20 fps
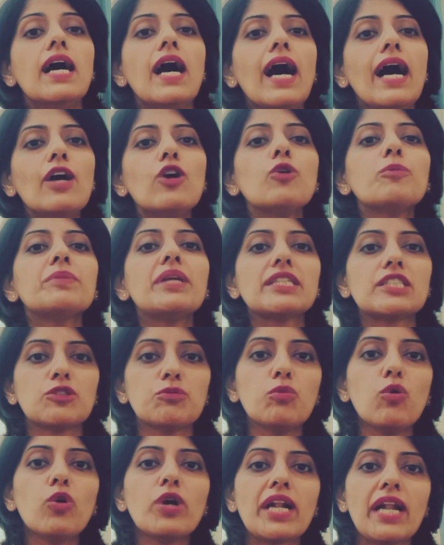I hope that's
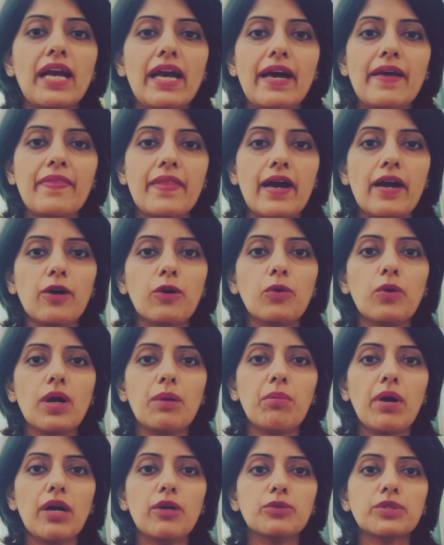more clear now
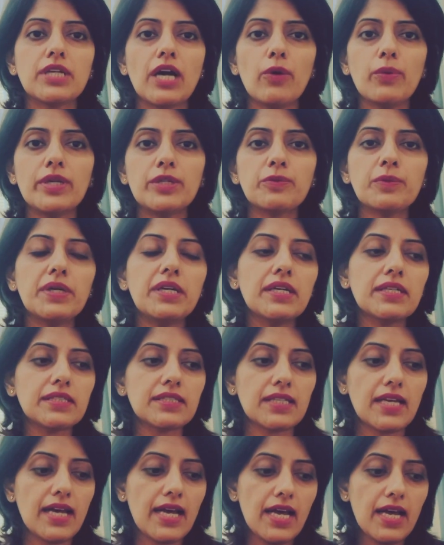about how it works.
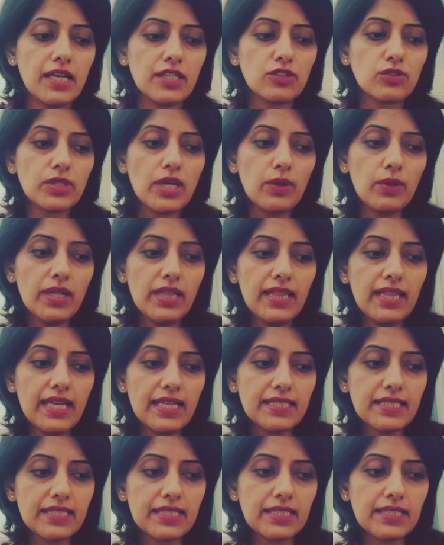So now
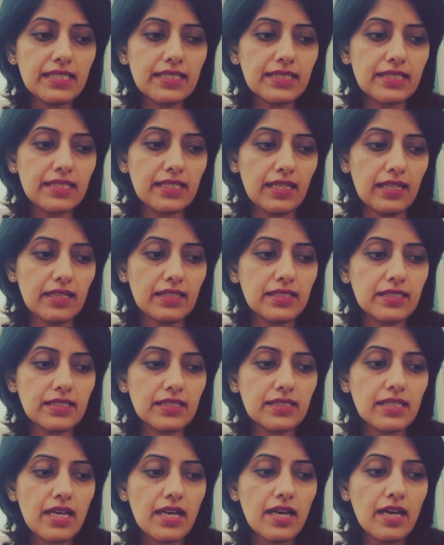let's
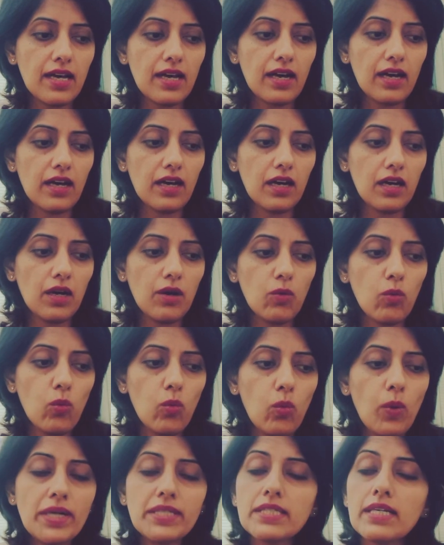discuss
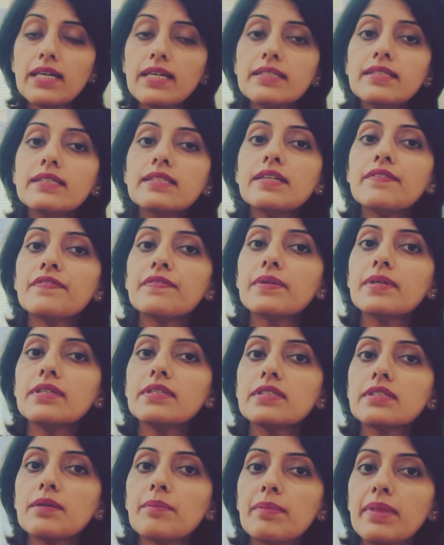what are the
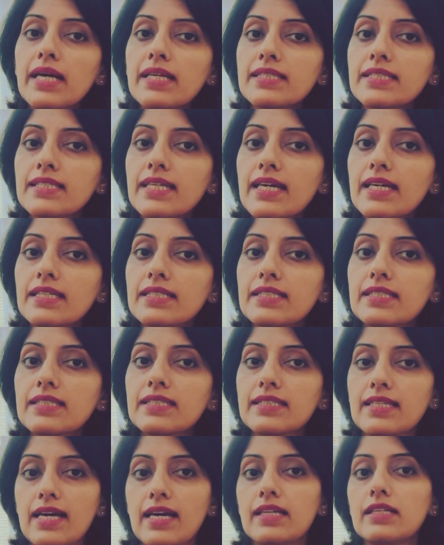different blood tests
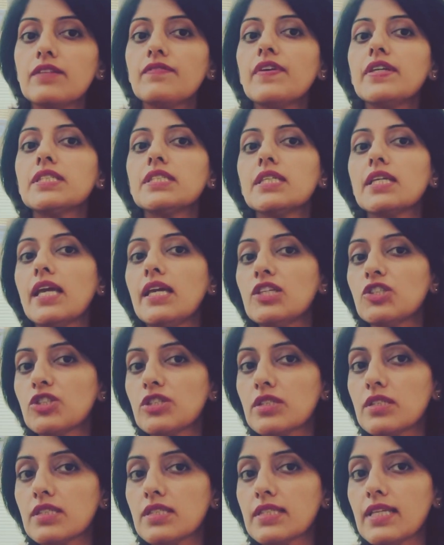and
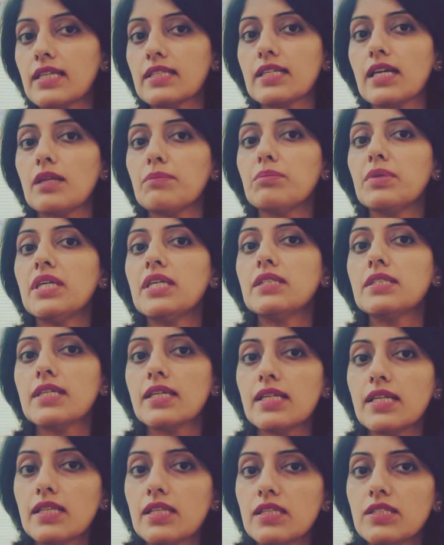investigations that can be
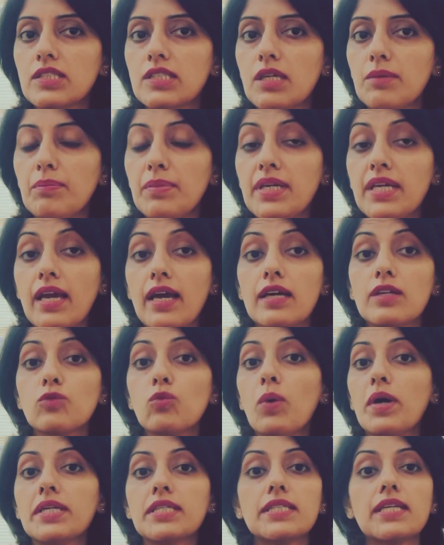done in the GP and
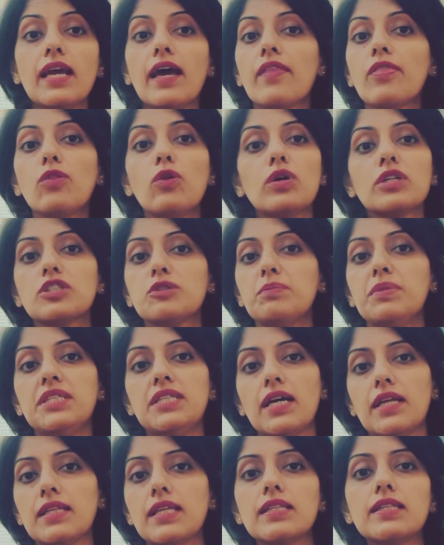what cannot be
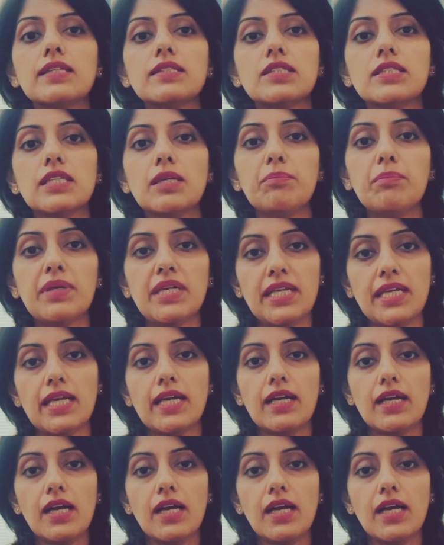done in the GP.